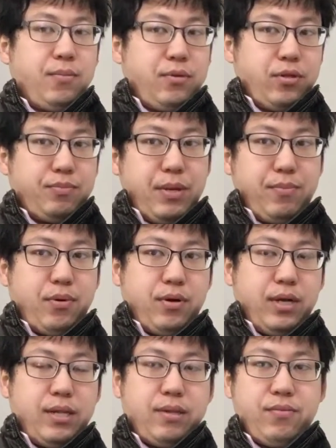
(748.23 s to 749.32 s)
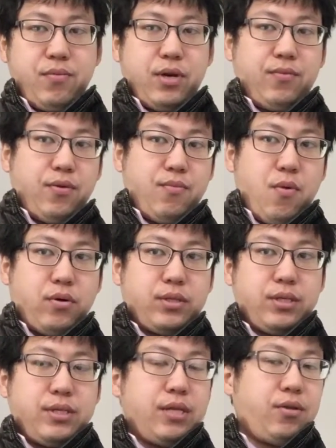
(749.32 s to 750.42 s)
Even those people in working for
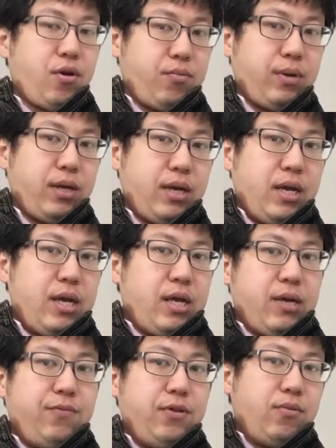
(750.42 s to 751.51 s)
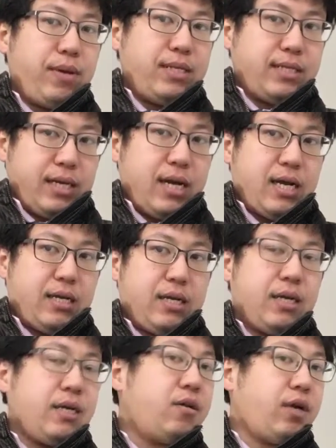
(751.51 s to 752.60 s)
mosque, they told me, if you don't pay zakat,
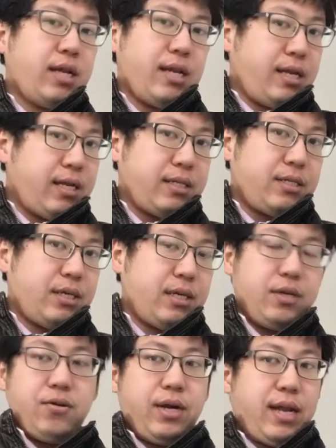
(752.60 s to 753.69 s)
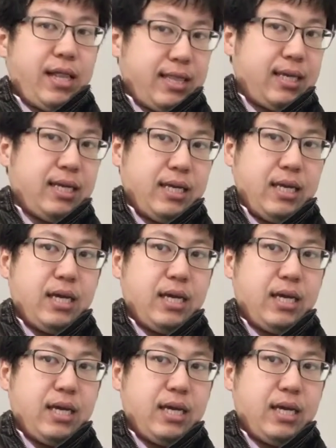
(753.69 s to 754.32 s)
you don't get rich, you don't get nothing.